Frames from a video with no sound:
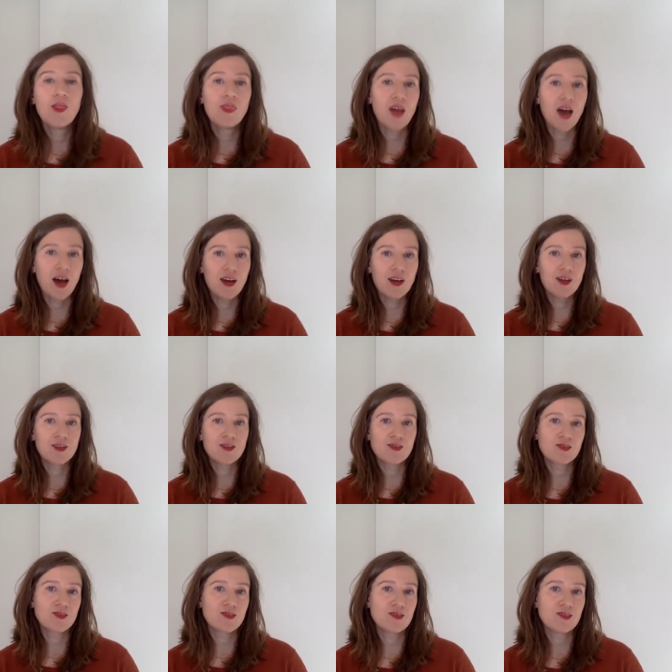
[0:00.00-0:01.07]
That
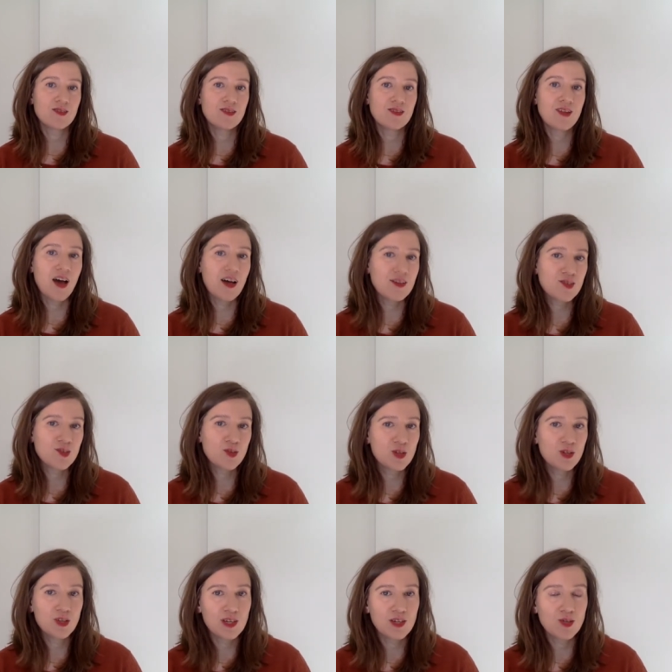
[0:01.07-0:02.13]
is not so
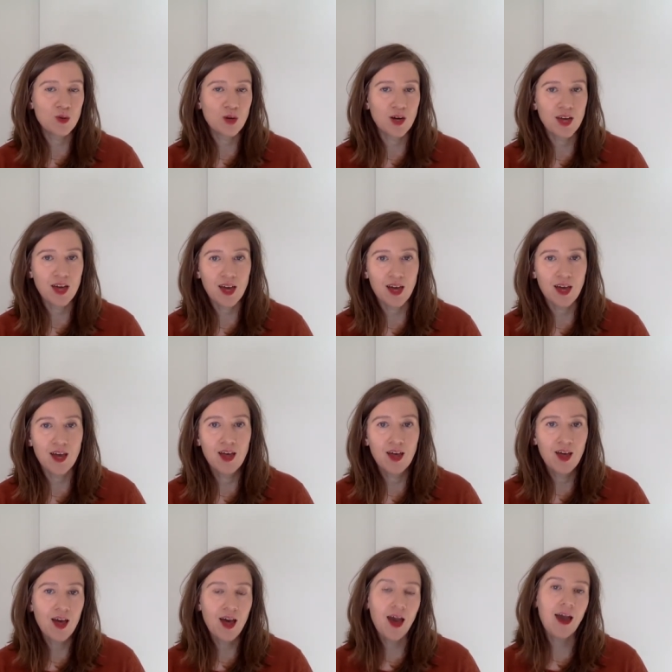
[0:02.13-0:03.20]
unique to our day.
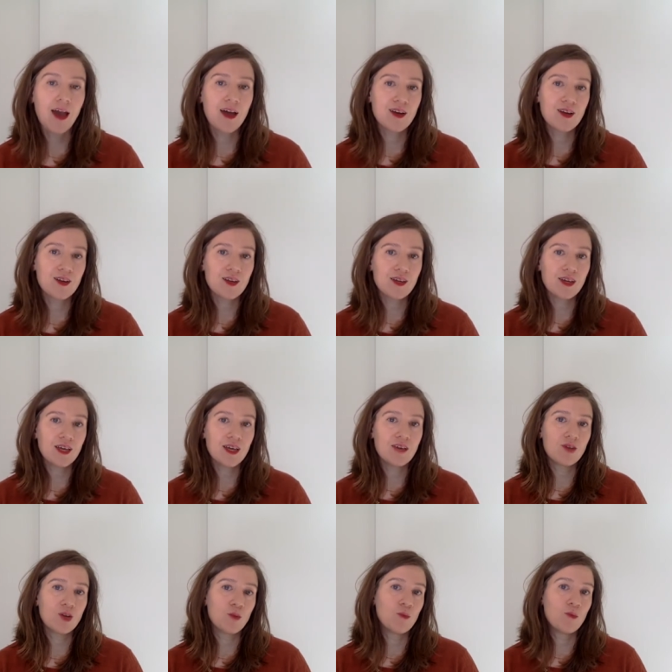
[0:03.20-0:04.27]
And
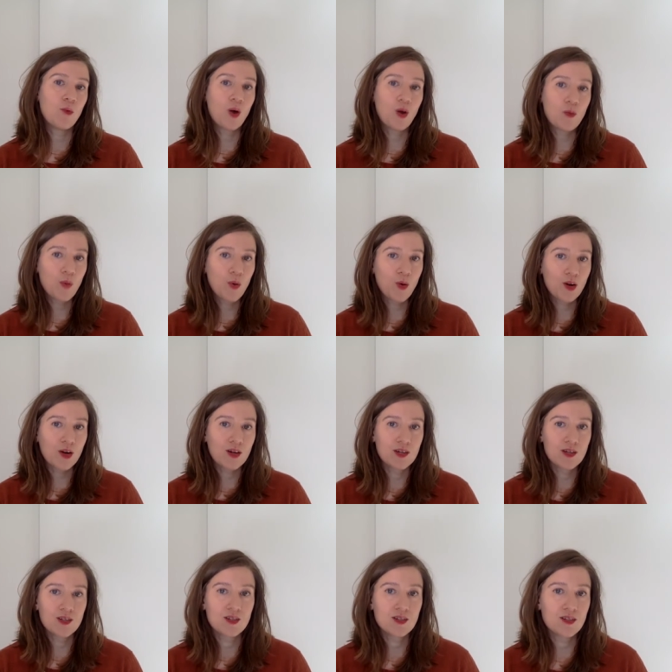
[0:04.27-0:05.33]
even more
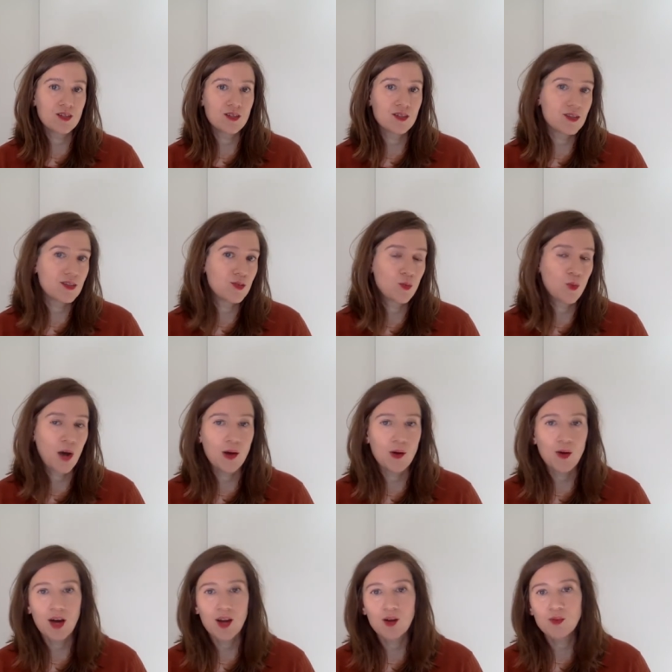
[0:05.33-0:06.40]
important, why
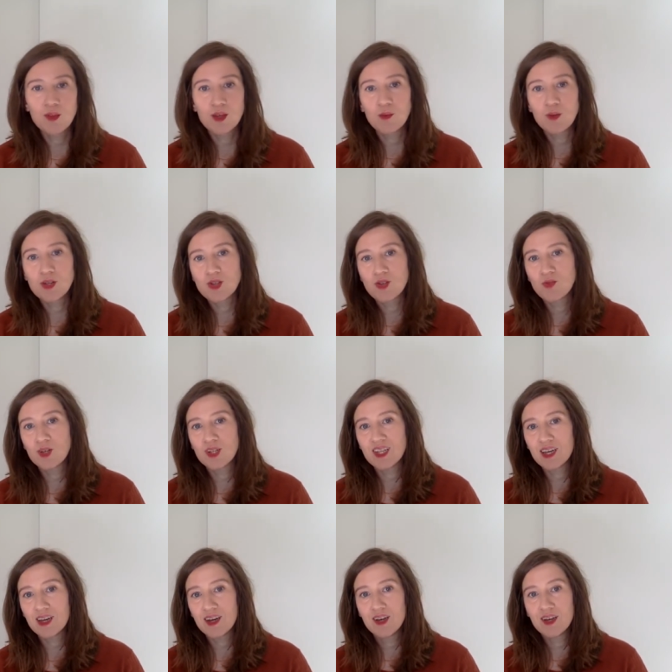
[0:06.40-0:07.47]
I don't think we should really